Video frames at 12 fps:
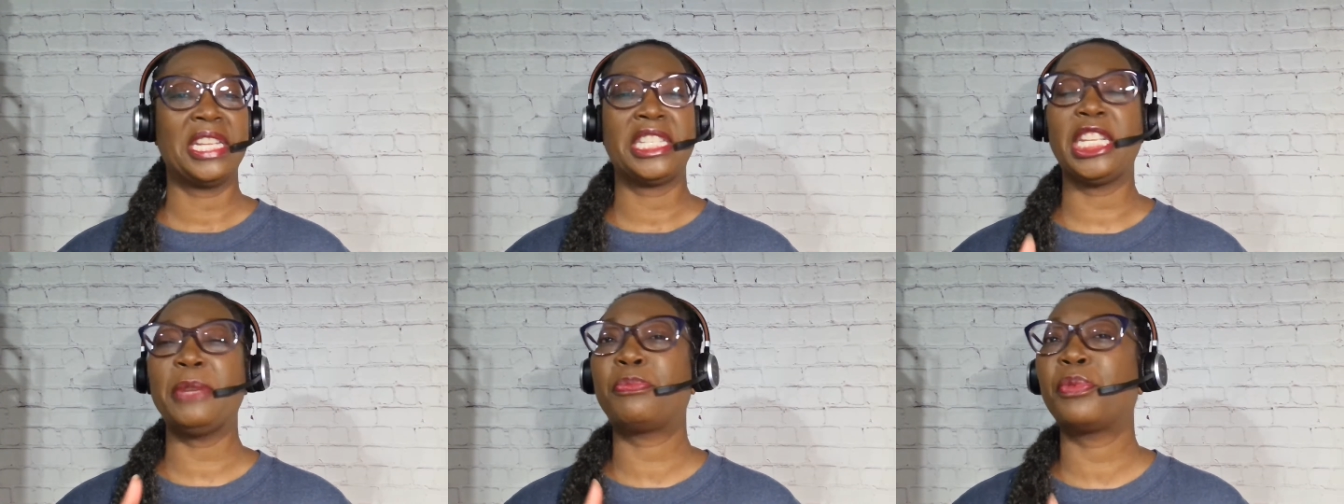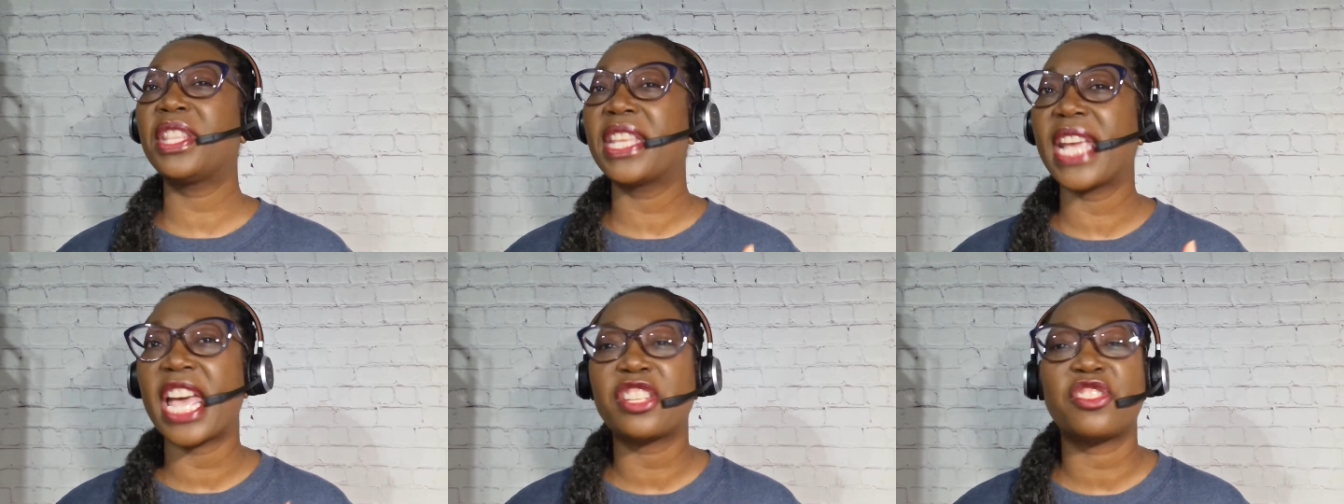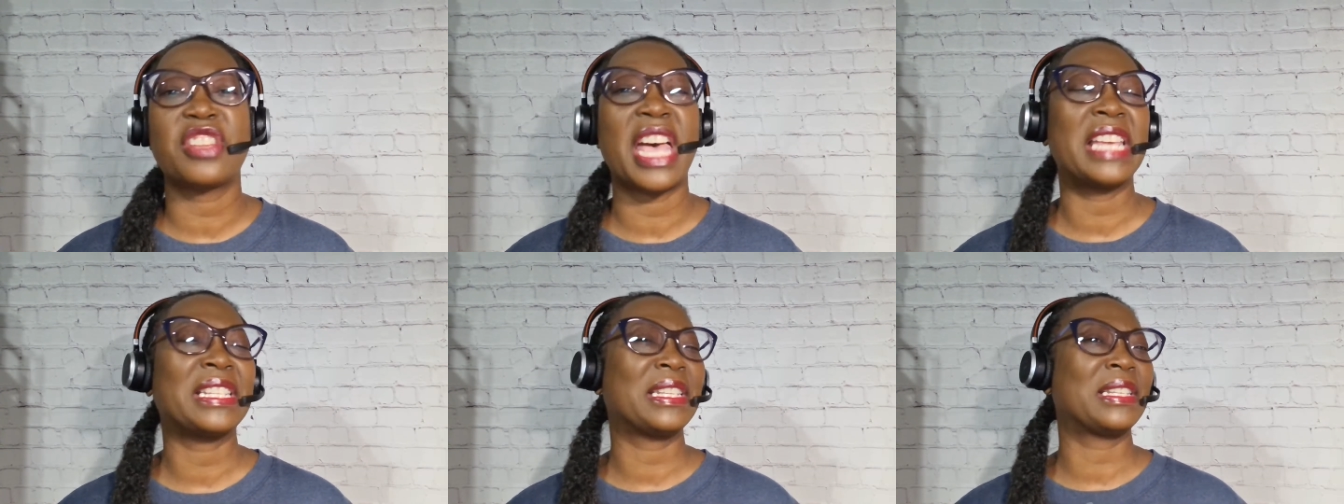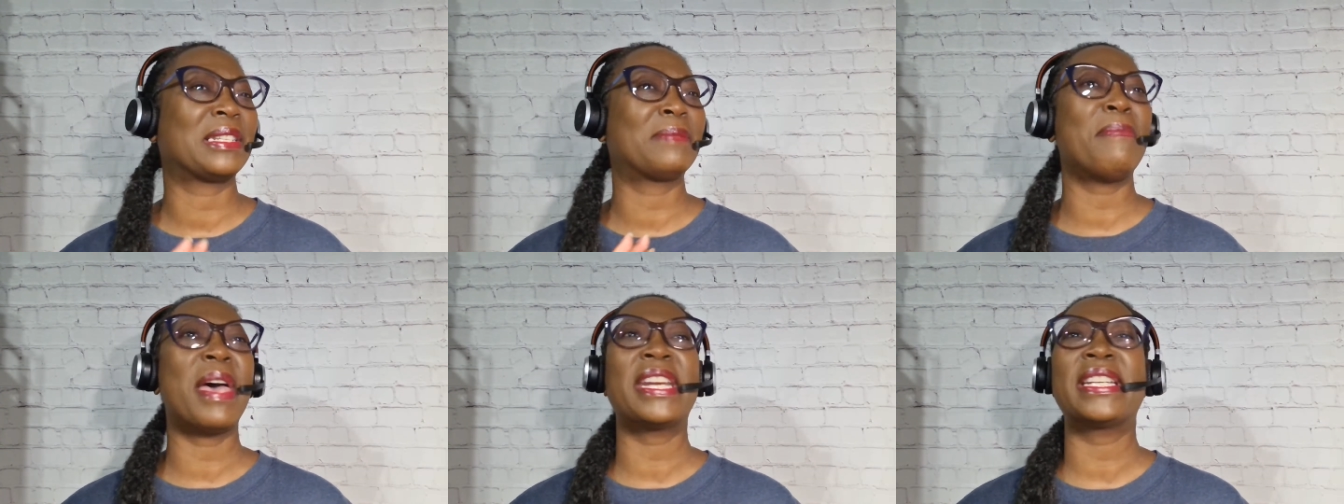Deep breathing exercises,
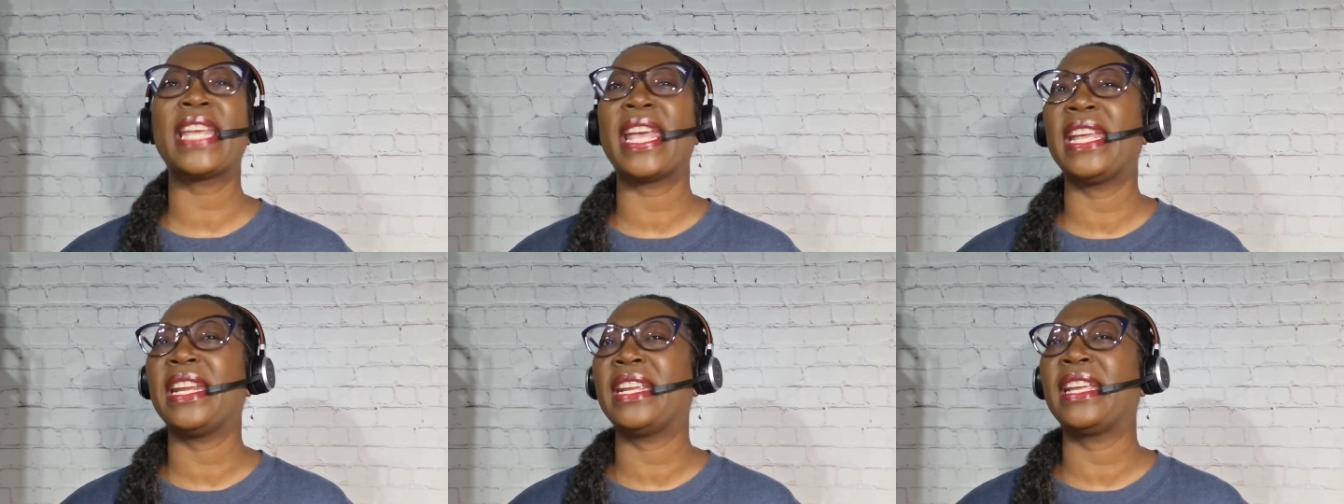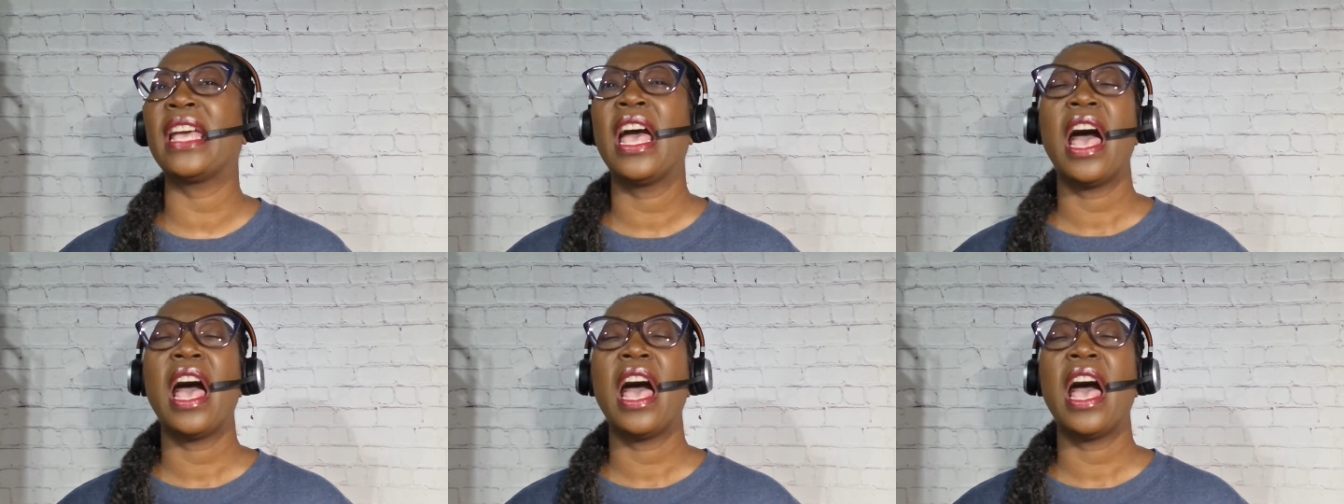meditating,